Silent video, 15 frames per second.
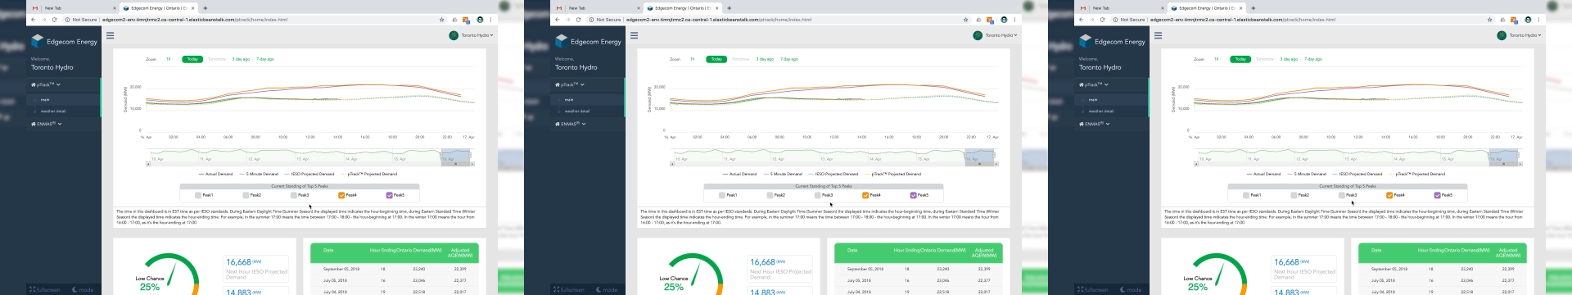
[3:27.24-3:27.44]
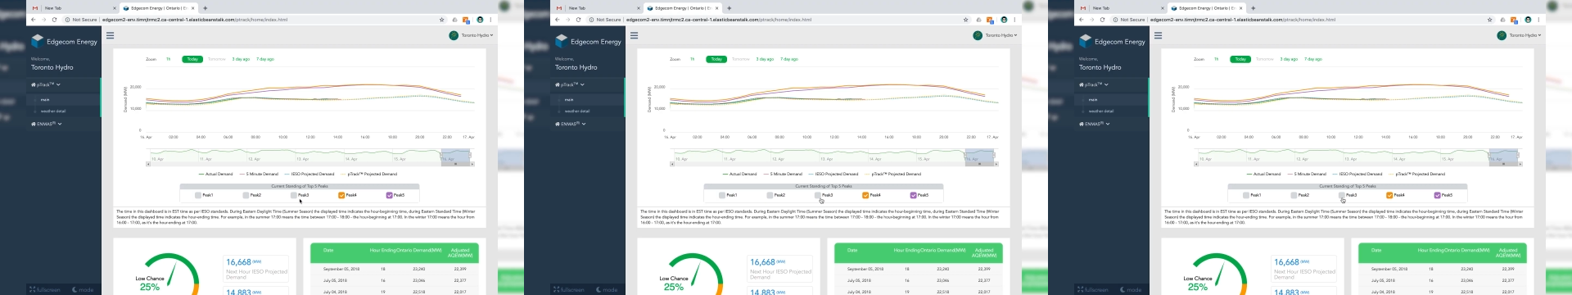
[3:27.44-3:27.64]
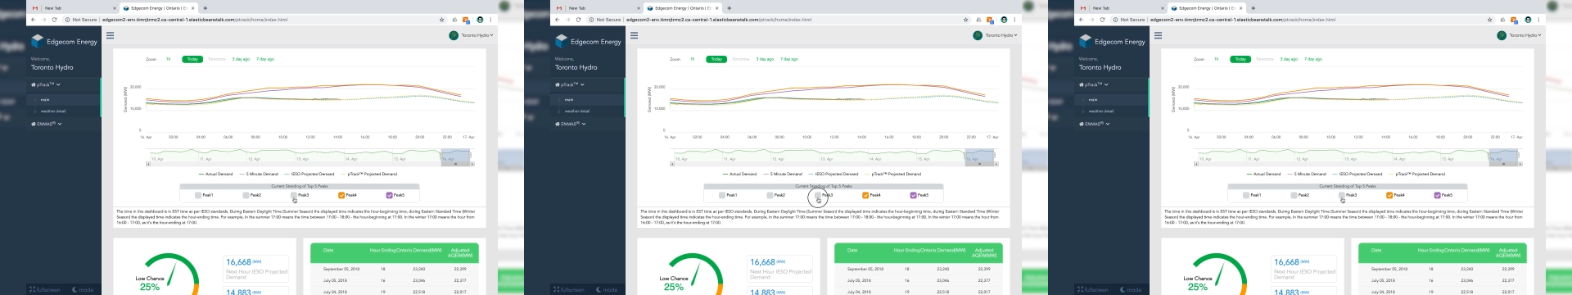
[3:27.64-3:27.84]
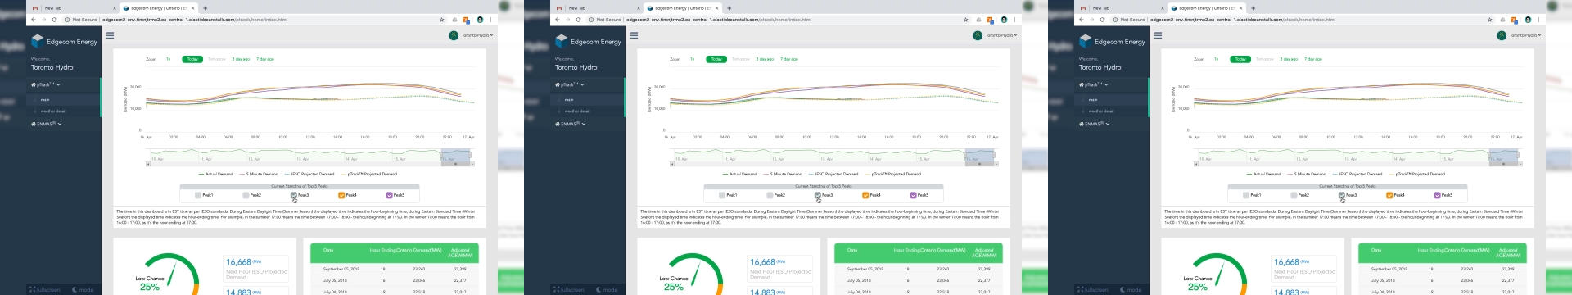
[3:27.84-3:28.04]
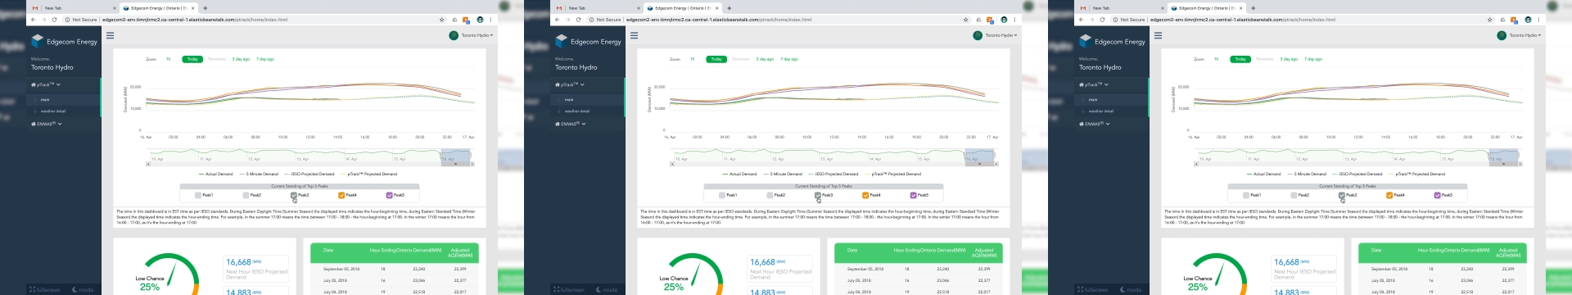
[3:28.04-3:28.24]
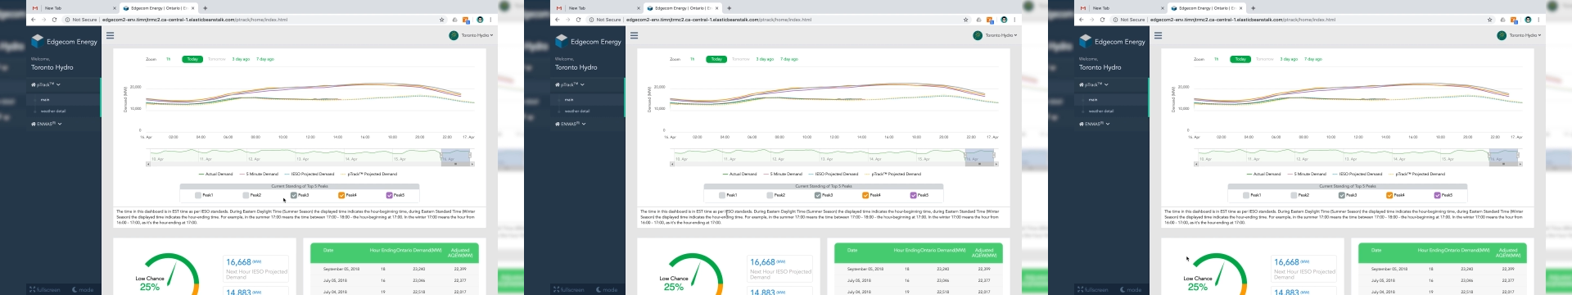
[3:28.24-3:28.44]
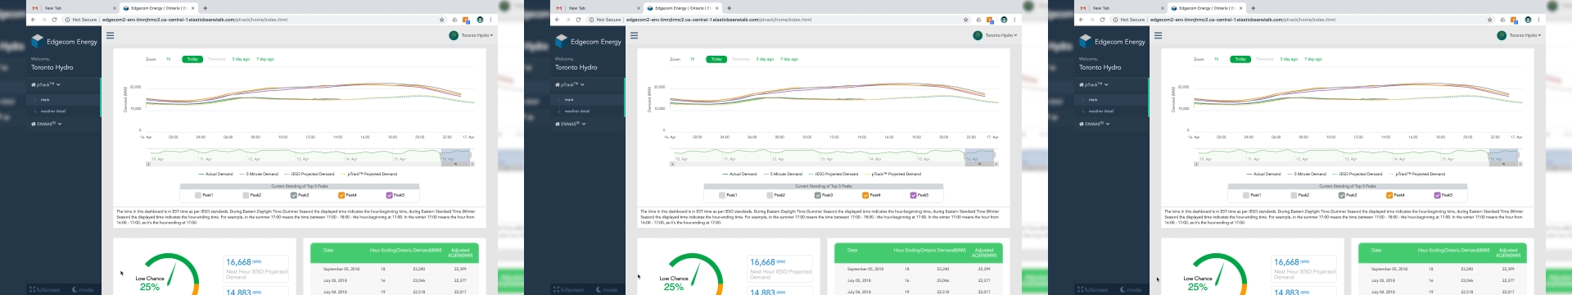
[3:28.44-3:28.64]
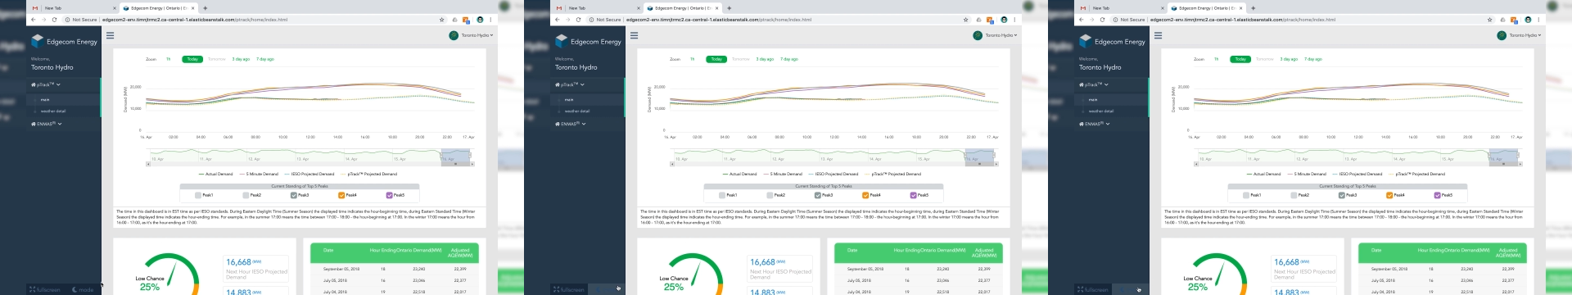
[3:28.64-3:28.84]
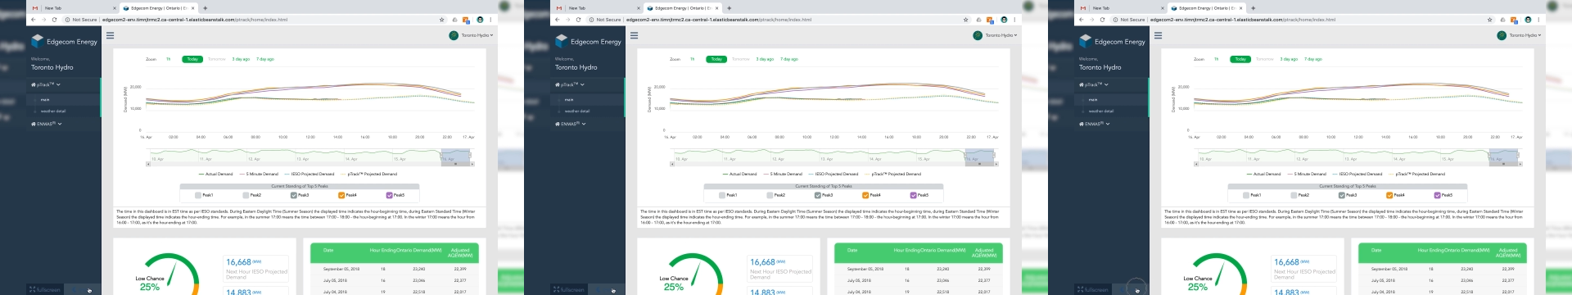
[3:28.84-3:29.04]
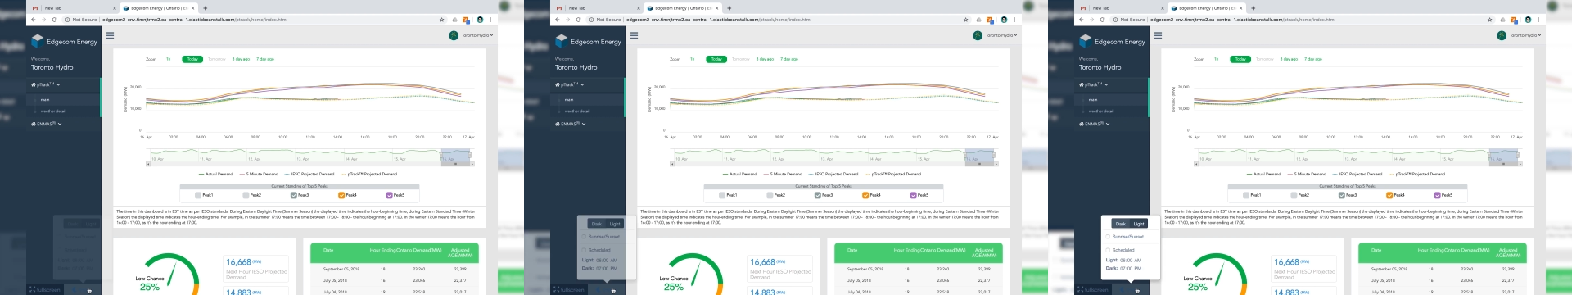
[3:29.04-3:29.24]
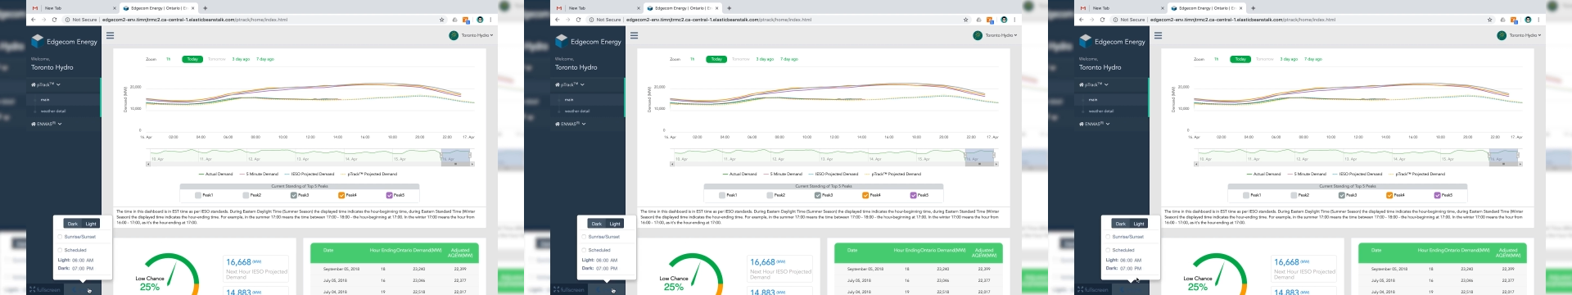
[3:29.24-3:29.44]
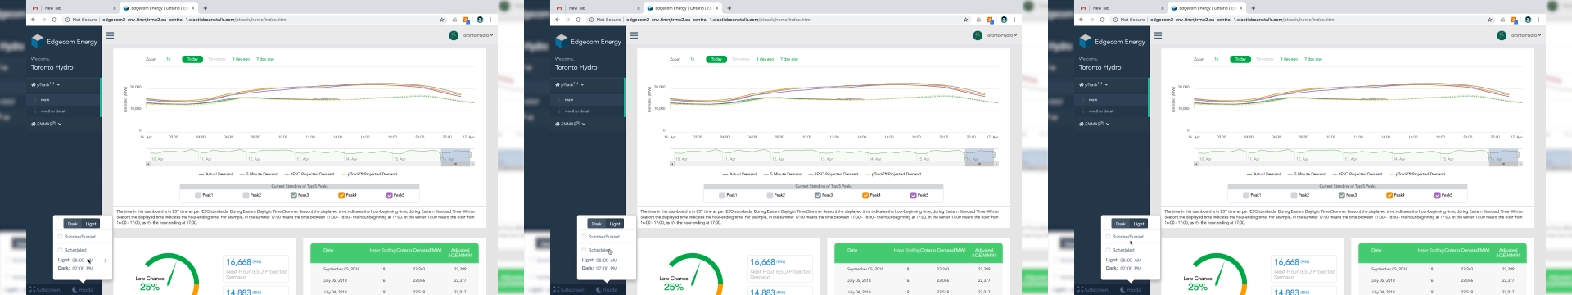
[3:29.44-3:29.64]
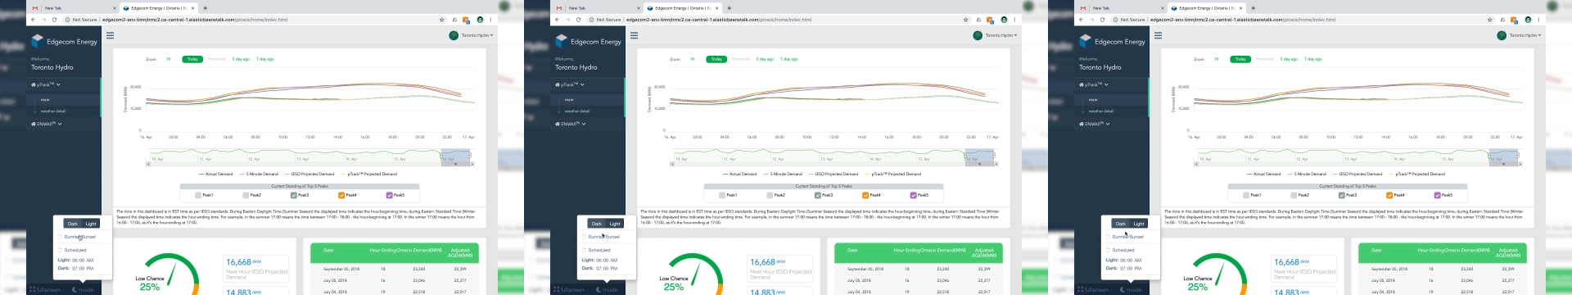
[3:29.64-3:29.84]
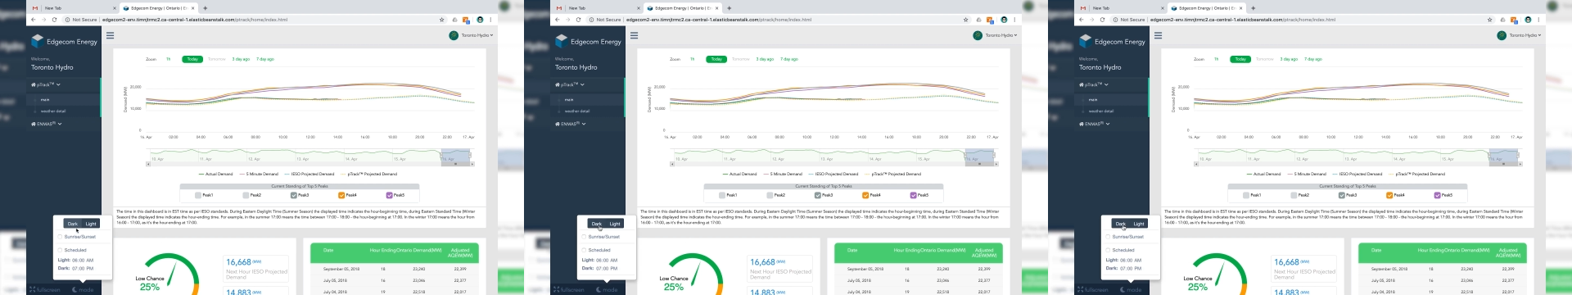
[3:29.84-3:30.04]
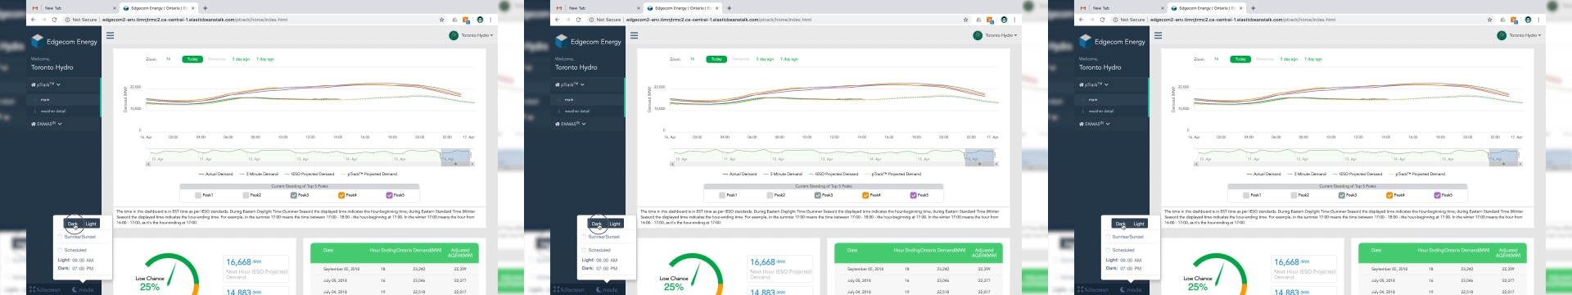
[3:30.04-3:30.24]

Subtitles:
No face is visible, so there are no lips to read.